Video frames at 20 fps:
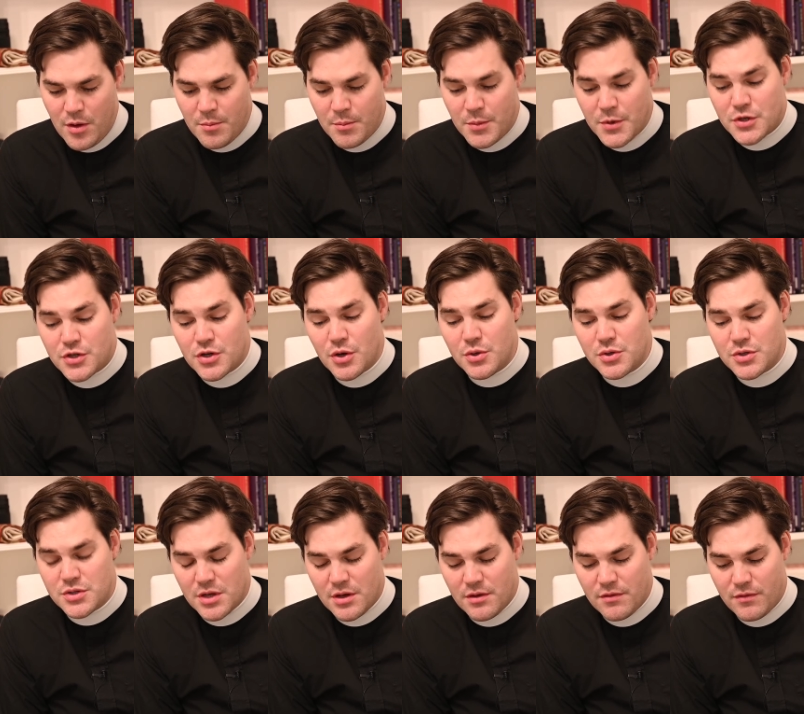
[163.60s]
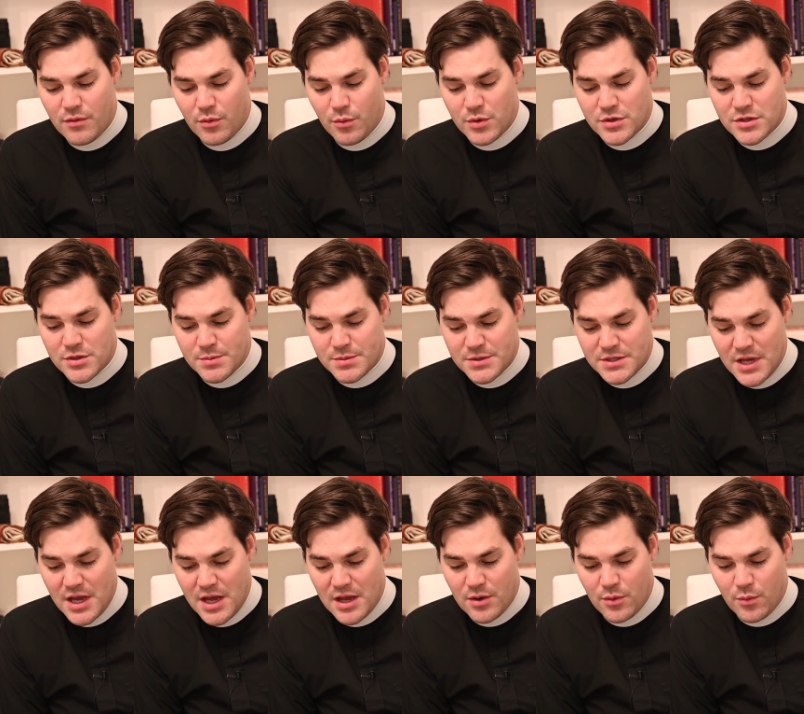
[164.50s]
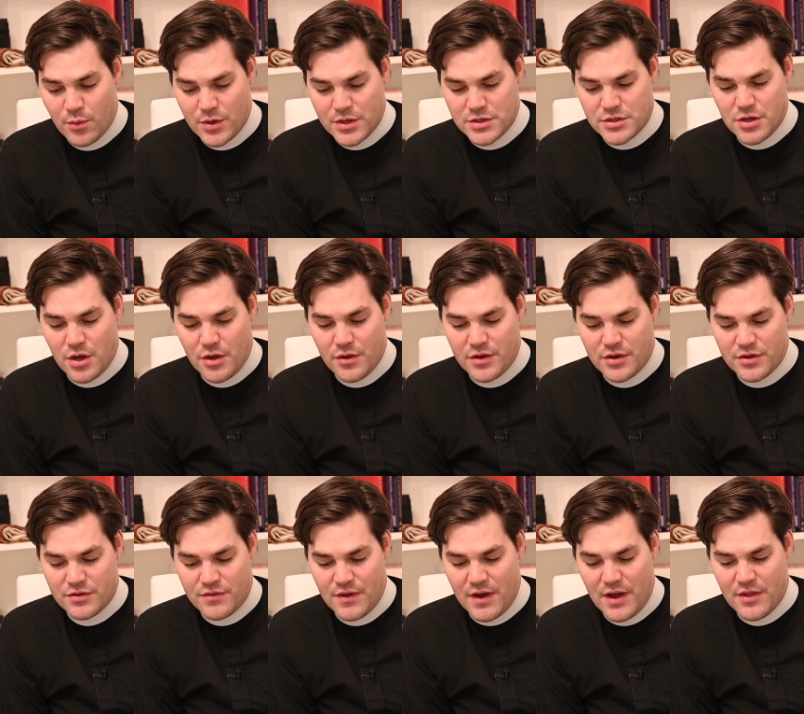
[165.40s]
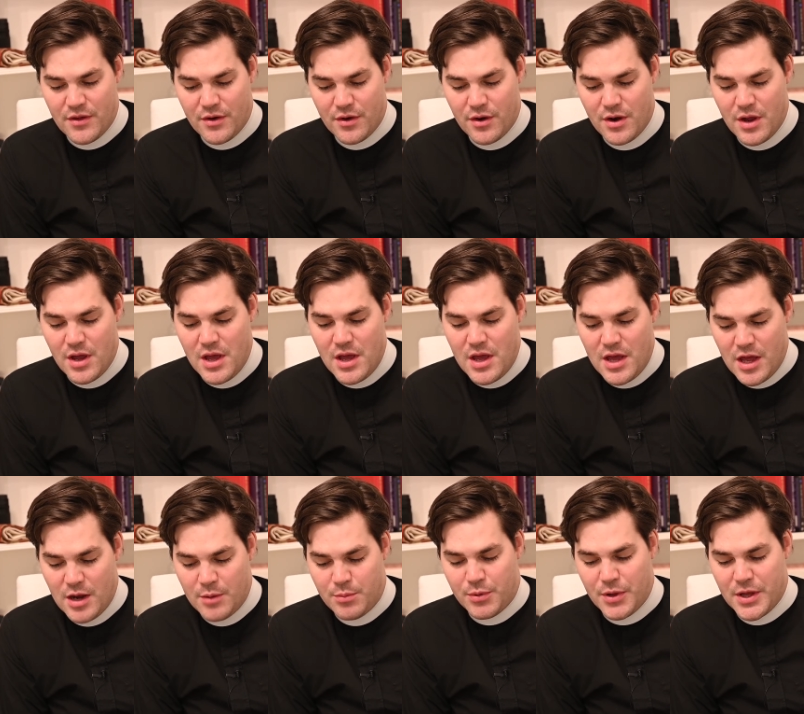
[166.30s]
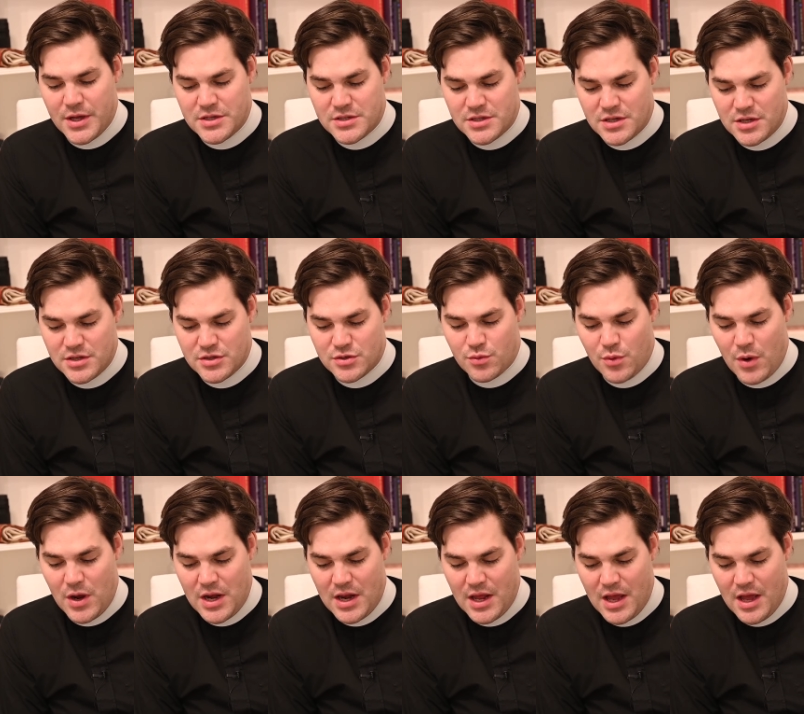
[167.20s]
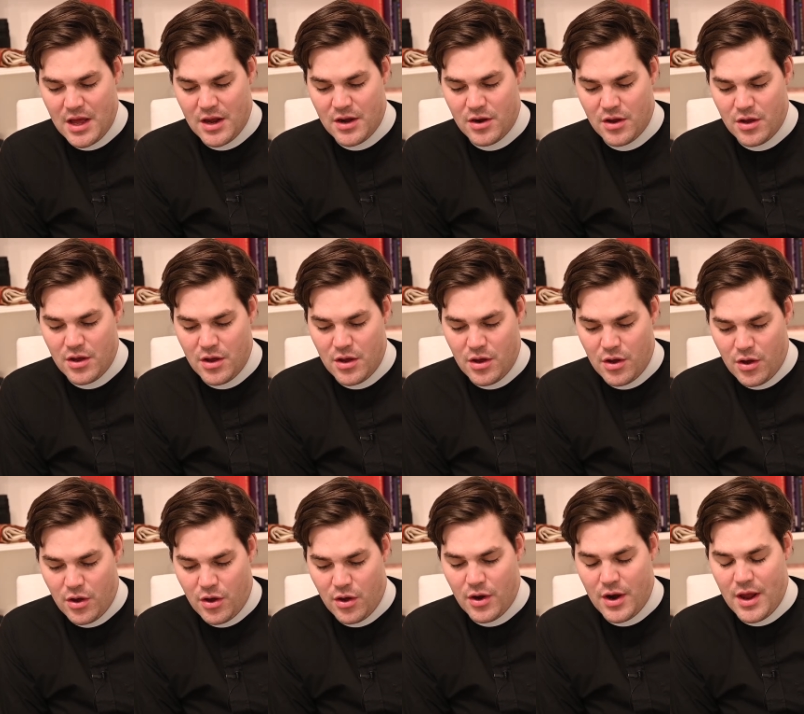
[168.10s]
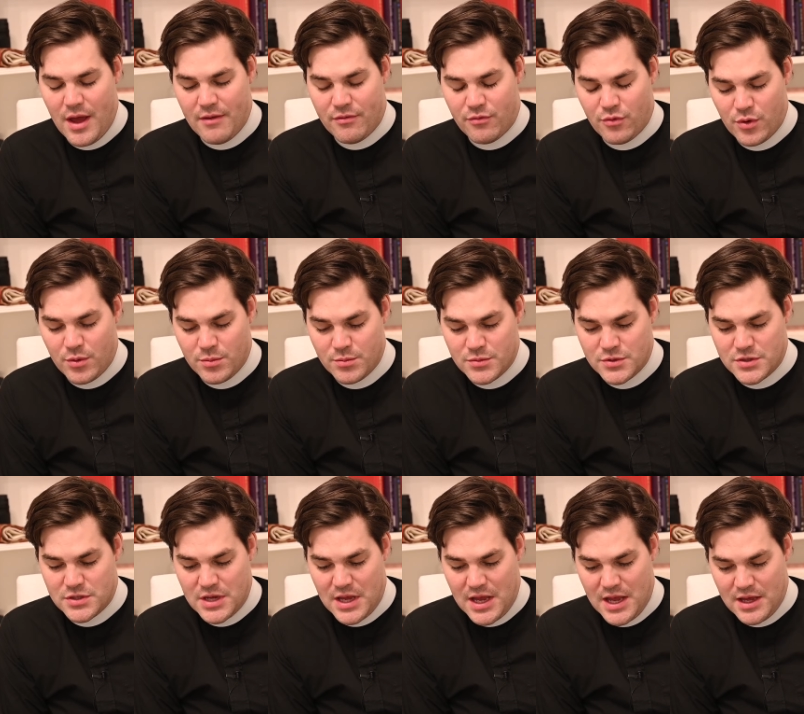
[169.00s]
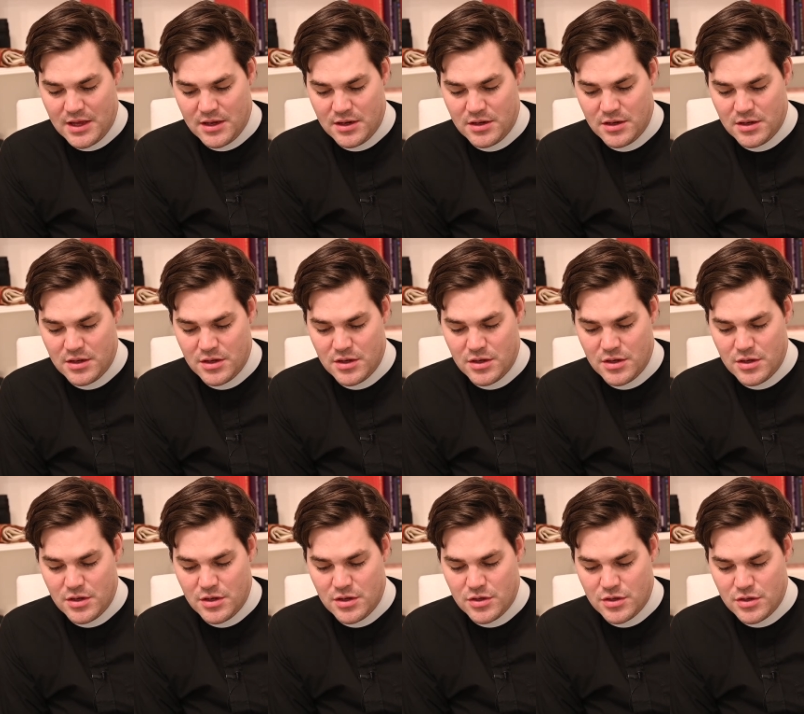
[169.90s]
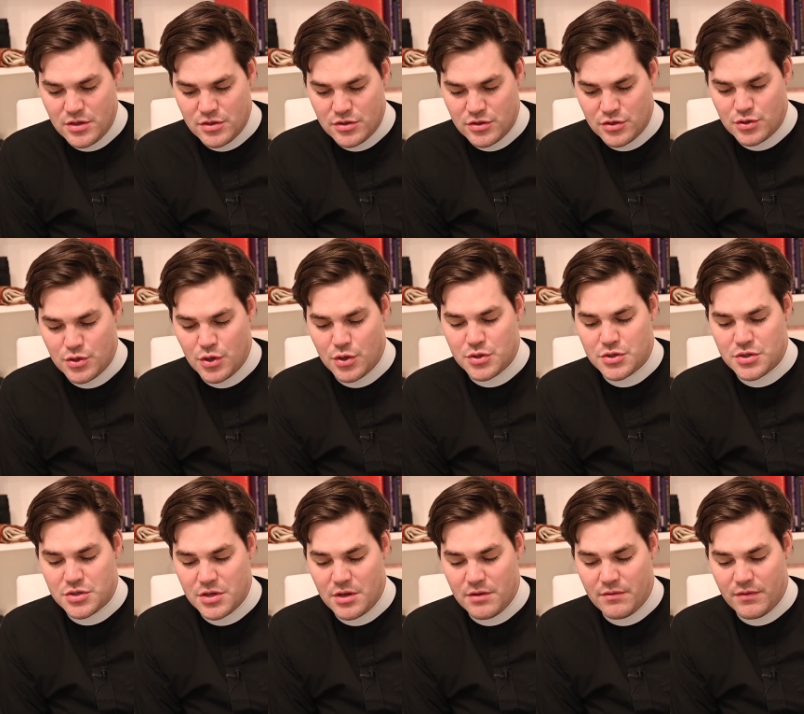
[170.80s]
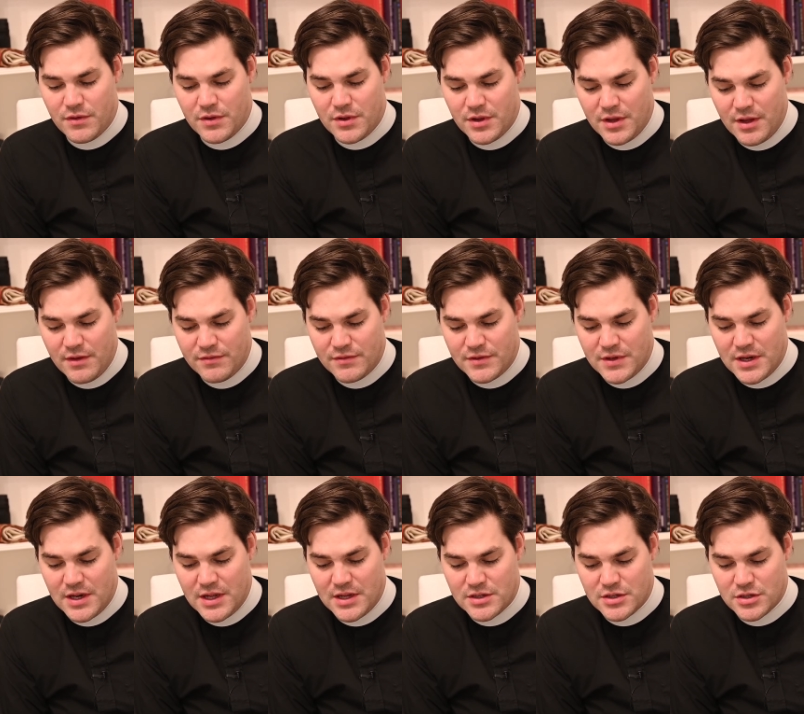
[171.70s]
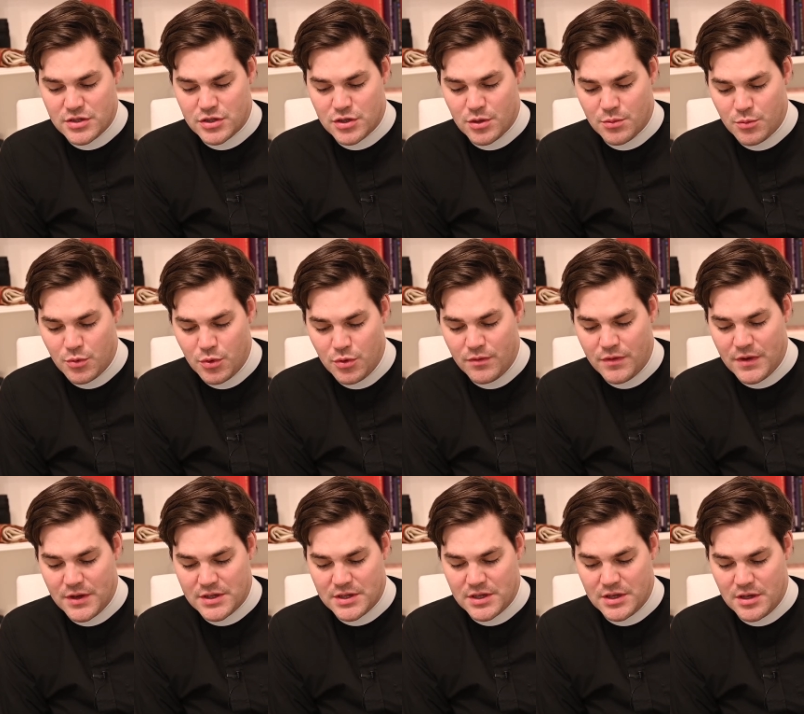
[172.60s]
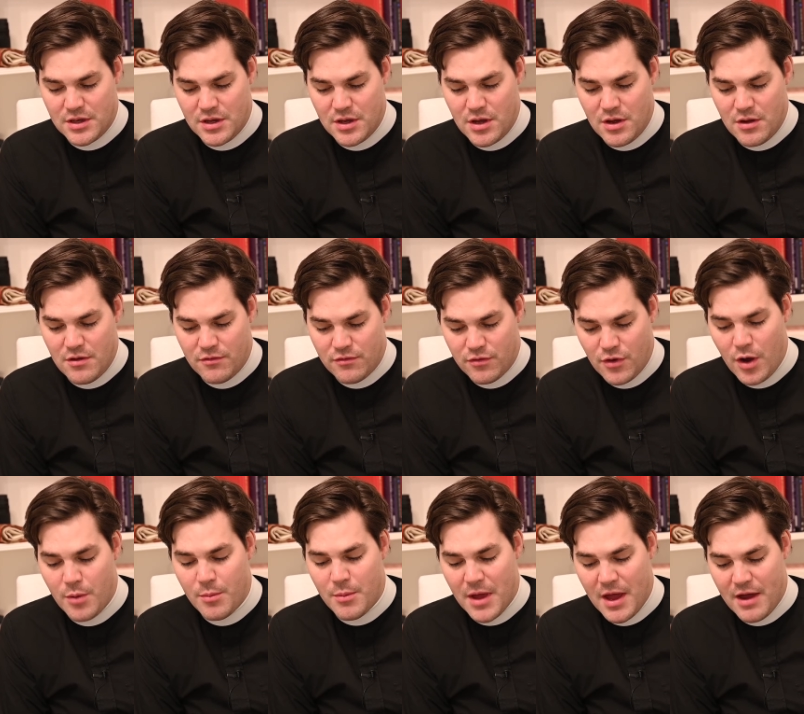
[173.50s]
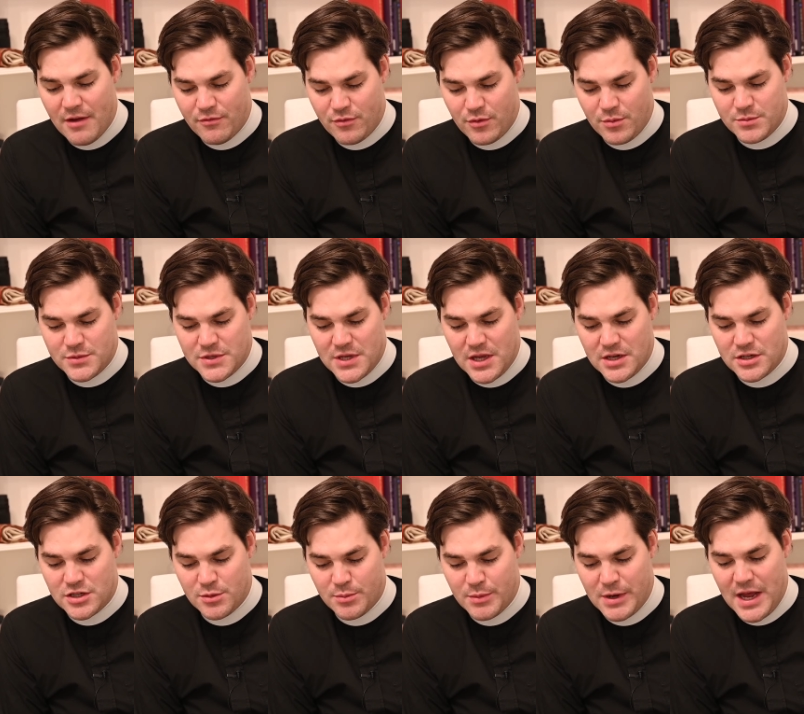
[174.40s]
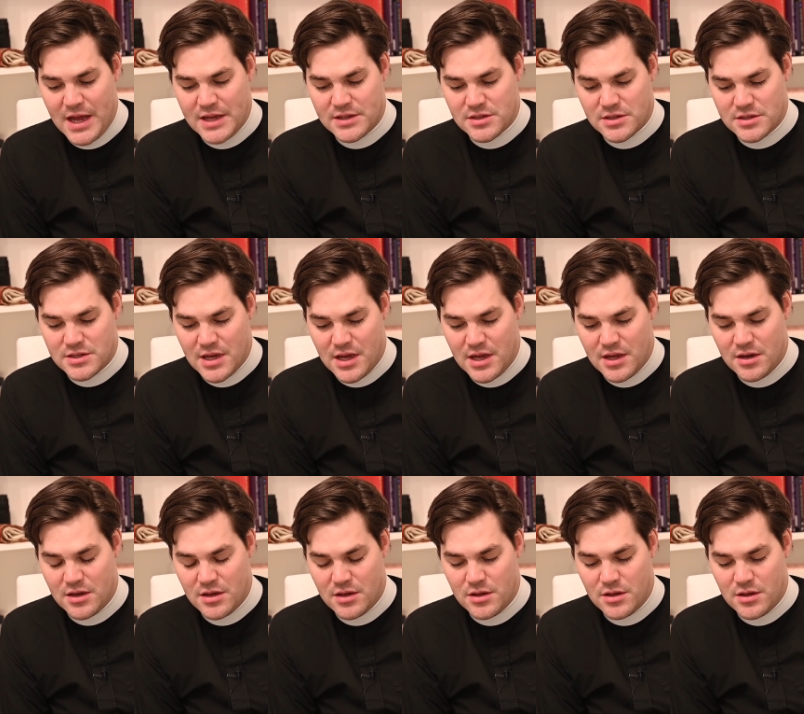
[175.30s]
But Joseph was upset when he saw that his father had placed his right hand on Ephraim's head. So Joseph lifted it to move it from Ephraim's head to Manasseh's head.